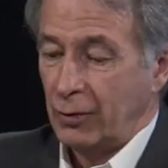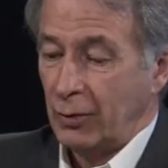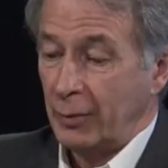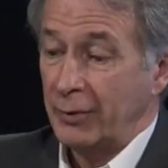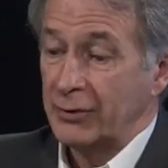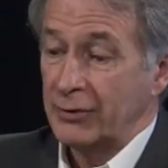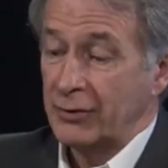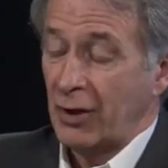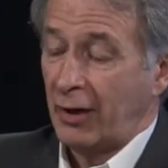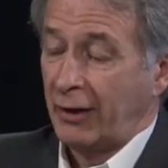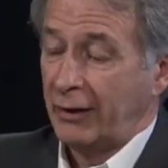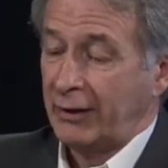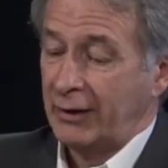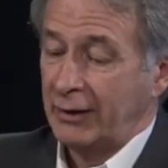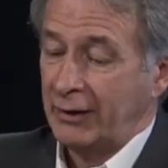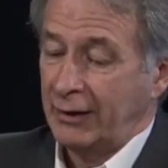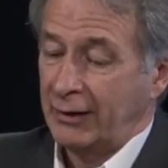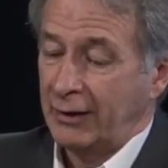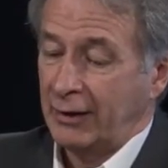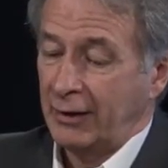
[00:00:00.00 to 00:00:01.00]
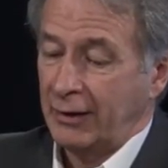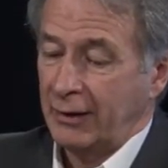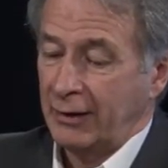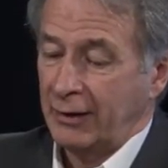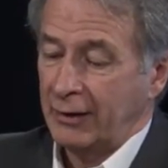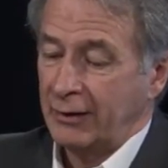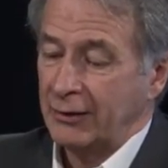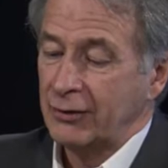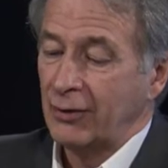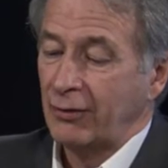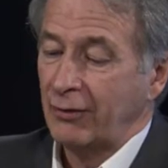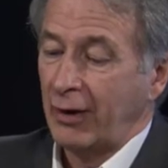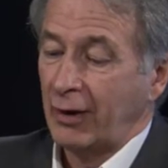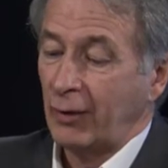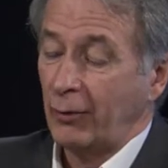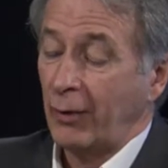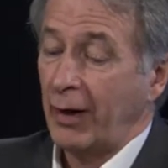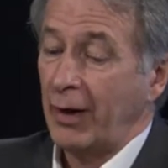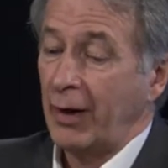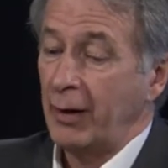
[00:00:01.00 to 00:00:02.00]
you've been talking in an
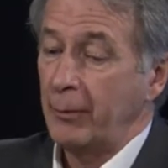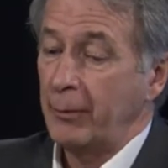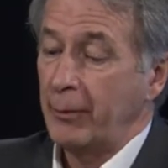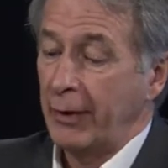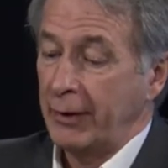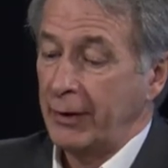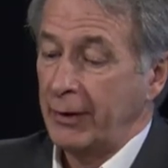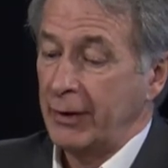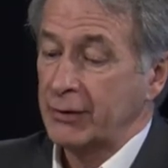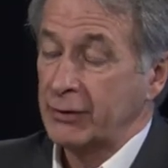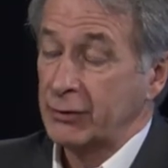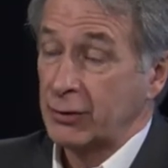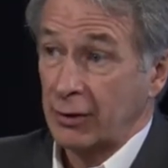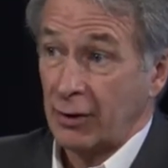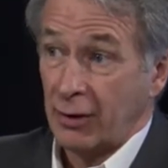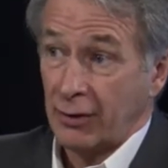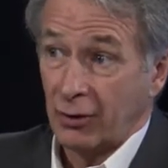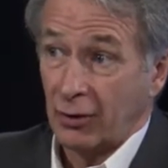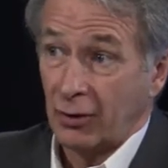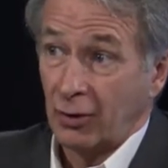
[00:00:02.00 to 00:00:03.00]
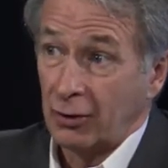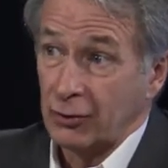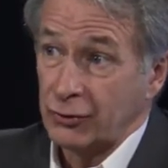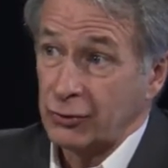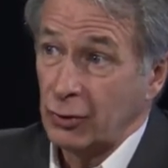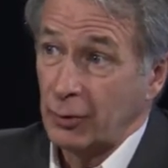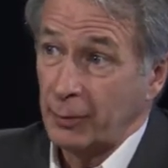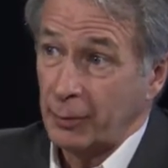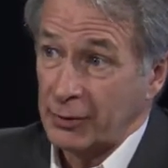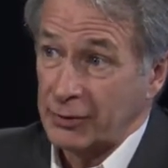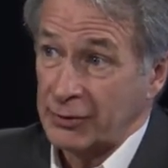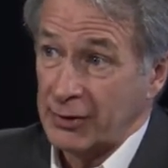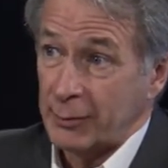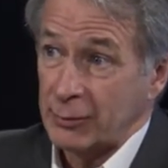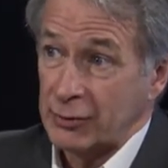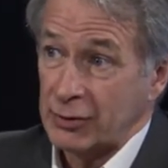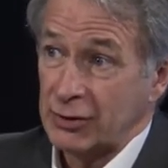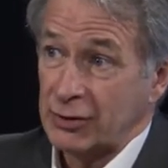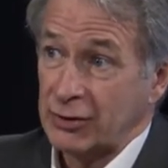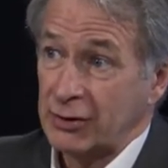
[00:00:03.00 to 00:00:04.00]
indirect way, but it's another cultural
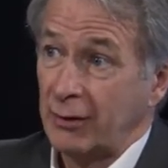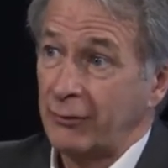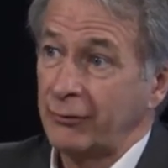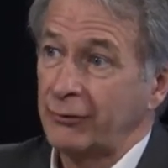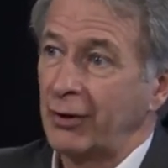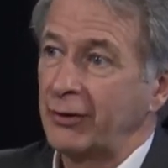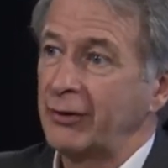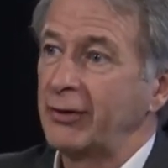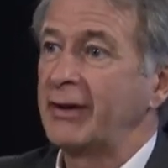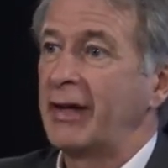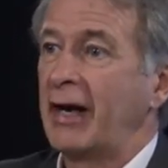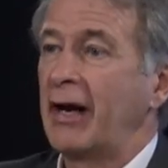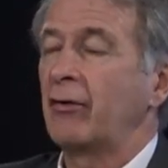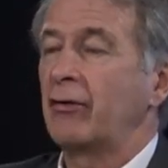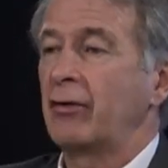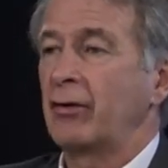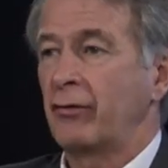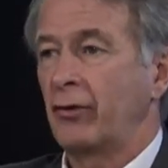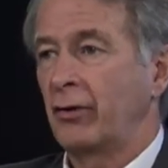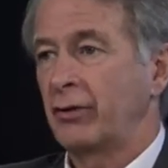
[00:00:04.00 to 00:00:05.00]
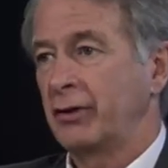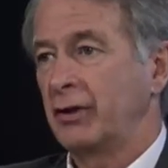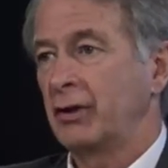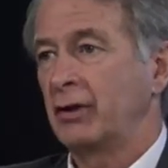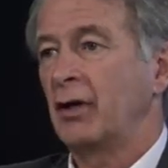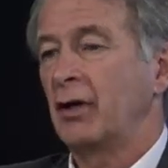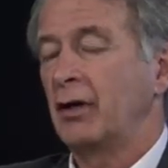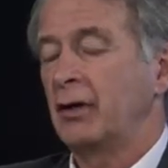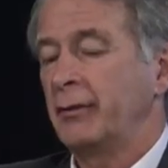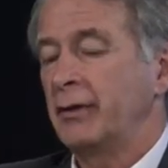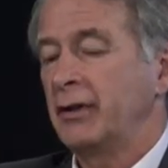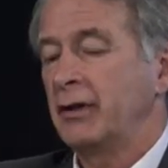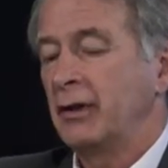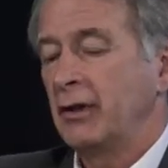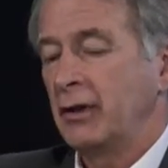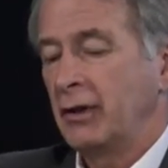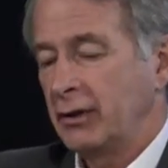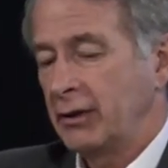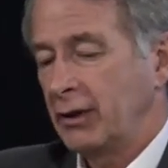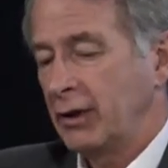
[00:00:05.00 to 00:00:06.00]
perception shift on the narrative on the economy.
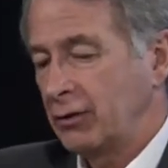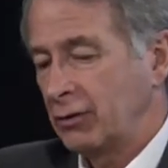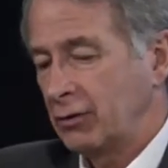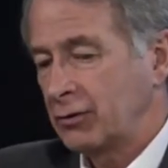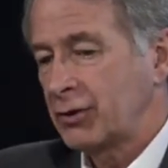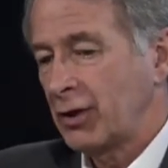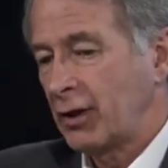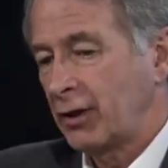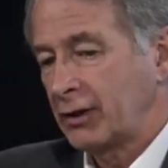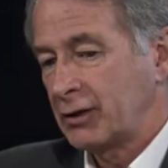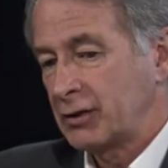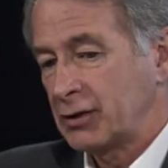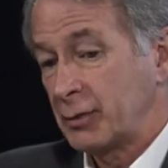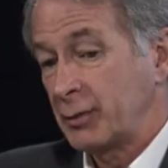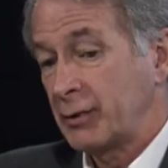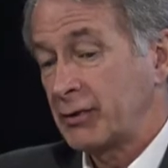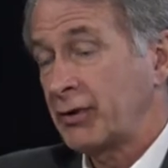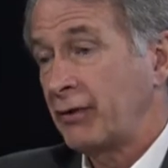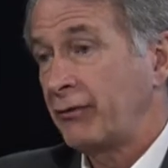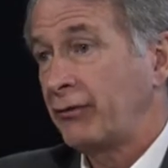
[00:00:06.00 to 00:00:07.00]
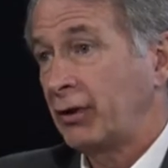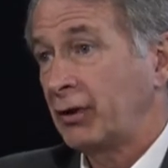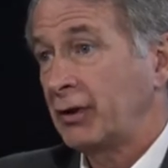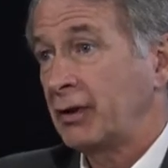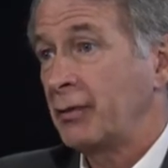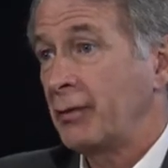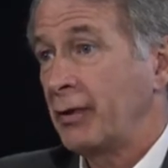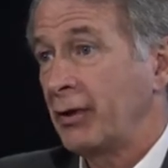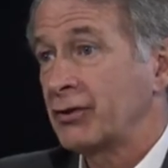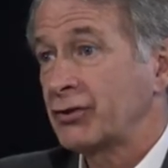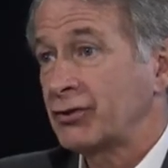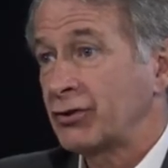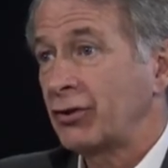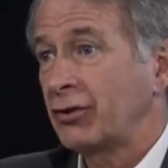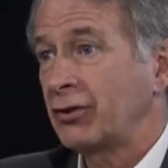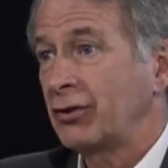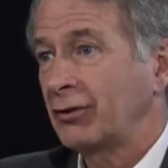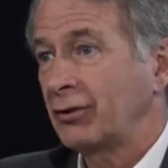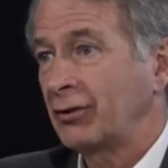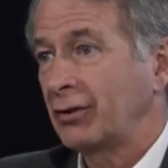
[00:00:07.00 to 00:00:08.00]
Now you're talking specifically about a
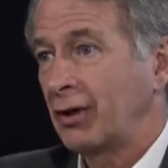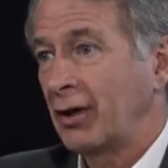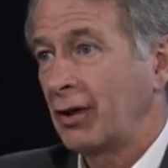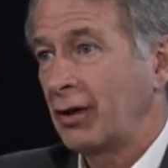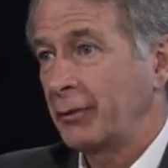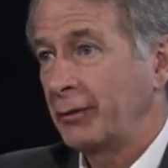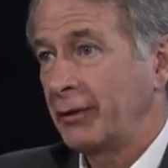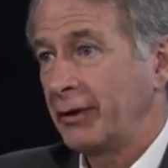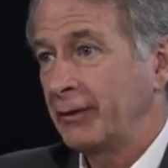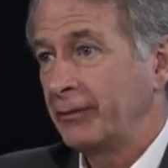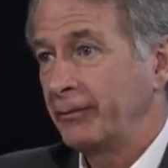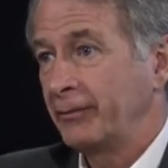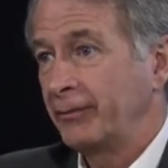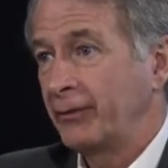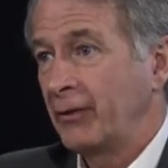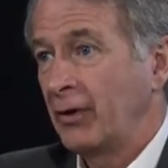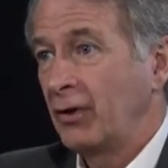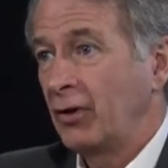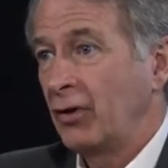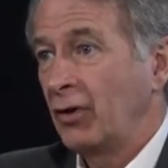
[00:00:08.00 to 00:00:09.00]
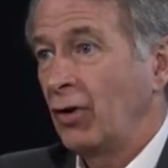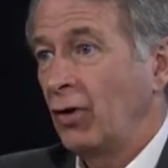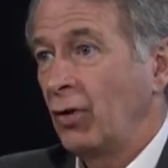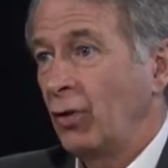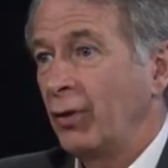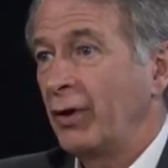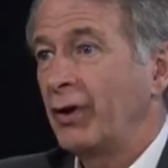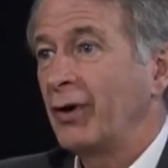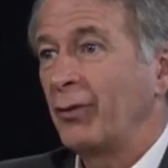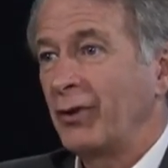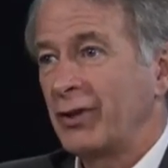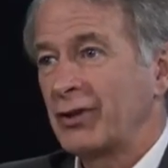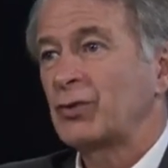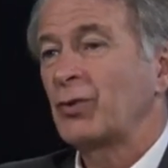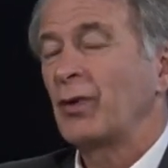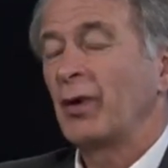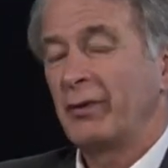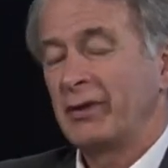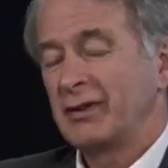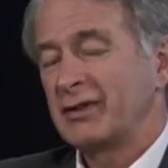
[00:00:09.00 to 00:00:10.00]
circular economy. Yeah. Which,
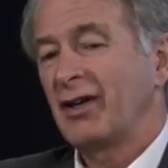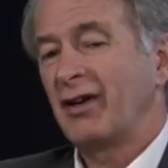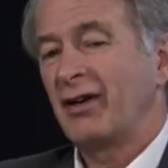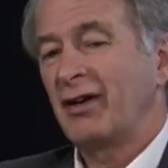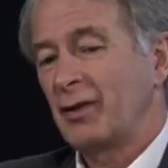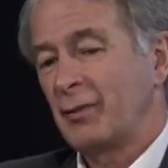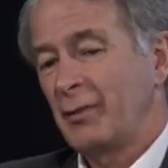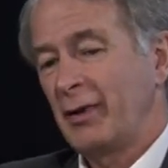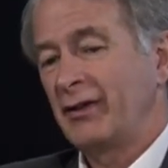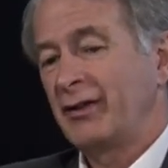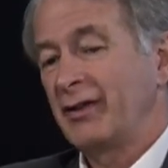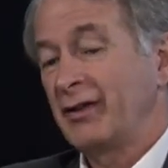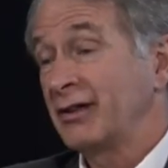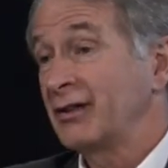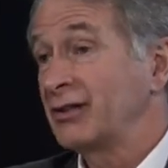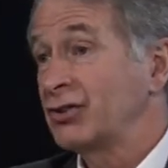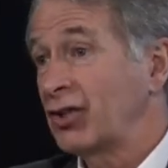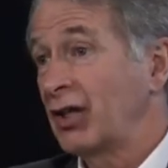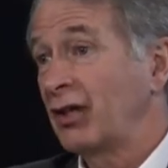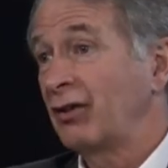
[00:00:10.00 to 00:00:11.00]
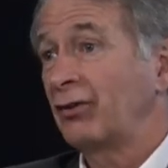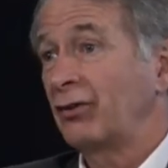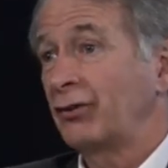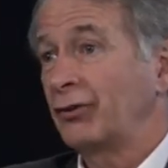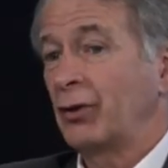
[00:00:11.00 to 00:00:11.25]
when we talk about it in general